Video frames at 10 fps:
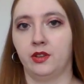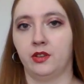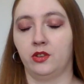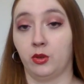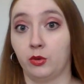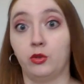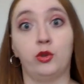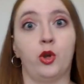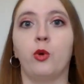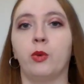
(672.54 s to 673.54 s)
So
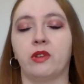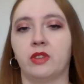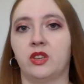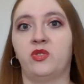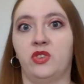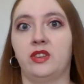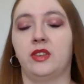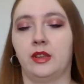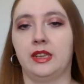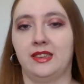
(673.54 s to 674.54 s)
no one was
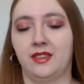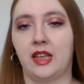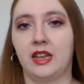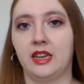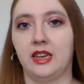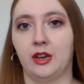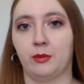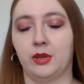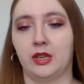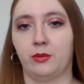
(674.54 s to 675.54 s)
physically standing there
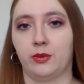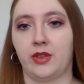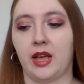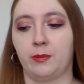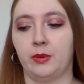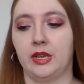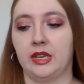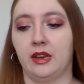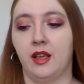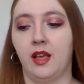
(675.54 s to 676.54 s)
when this was
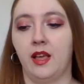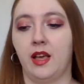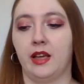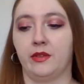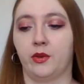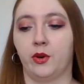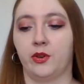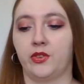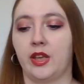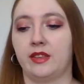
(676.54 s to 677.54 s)
happening. And of
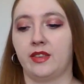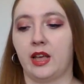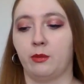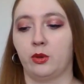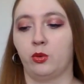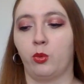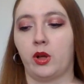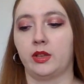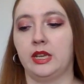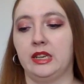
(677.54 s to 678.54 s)
course, as I was
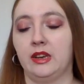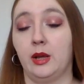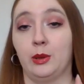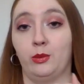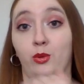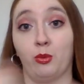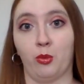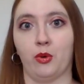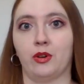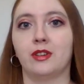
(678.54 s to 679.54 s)
walking out
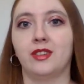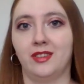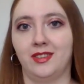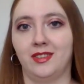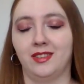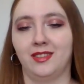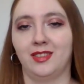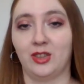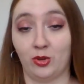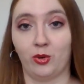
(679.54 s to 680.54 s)
towards
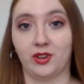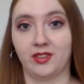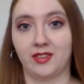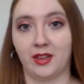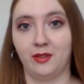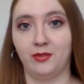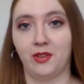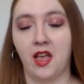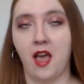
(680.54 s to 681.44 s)
the door itself,